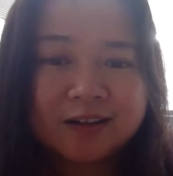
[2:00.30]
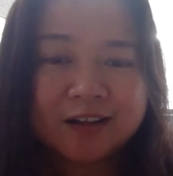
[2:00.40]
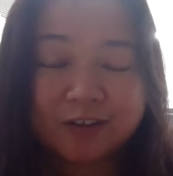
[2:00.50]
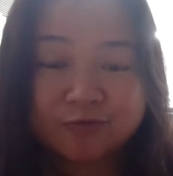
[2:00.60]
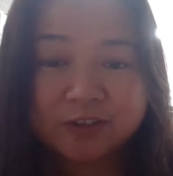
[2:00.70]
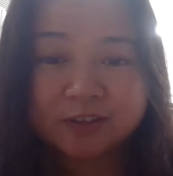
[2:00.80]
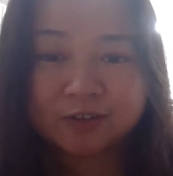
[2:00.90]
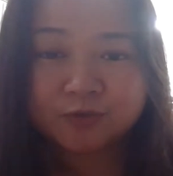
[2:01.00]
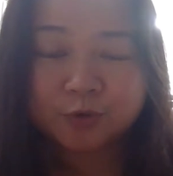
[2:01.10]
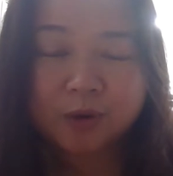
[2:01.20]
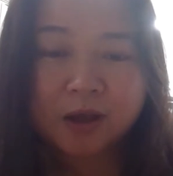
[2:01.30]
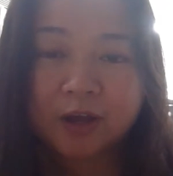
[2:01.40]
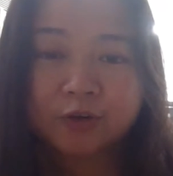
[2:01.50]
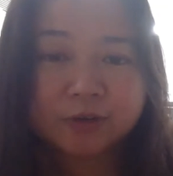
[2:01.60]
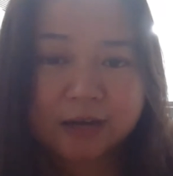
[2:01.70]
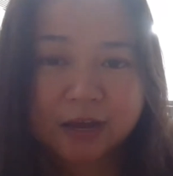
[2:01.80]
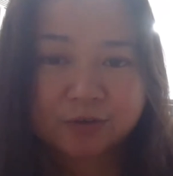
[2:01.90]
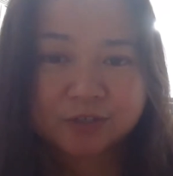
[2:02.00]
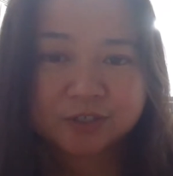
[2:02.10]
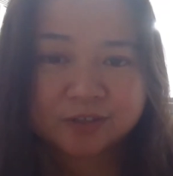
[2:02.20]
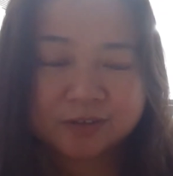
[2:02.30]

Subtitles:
I've read that if you iron it out,